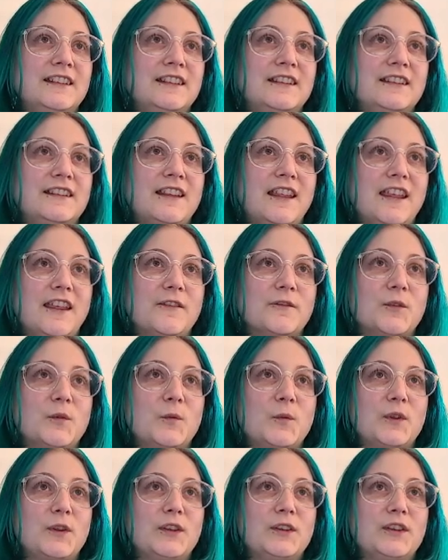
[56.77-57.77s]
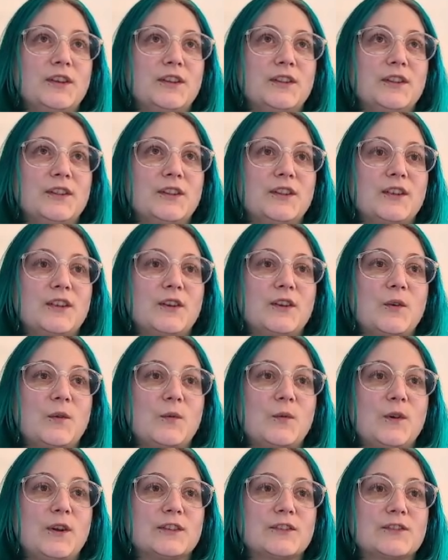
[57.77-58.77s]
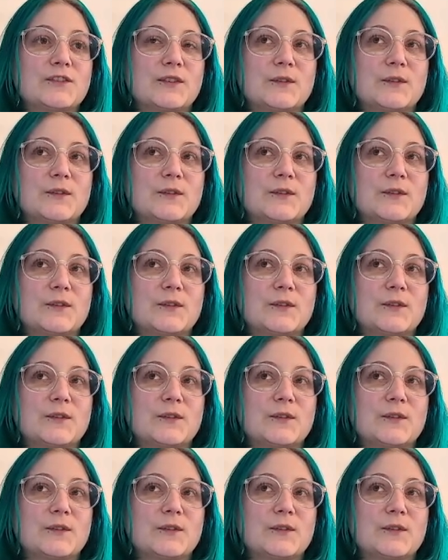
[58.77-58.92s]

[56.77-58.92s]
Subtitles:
that everyone wants so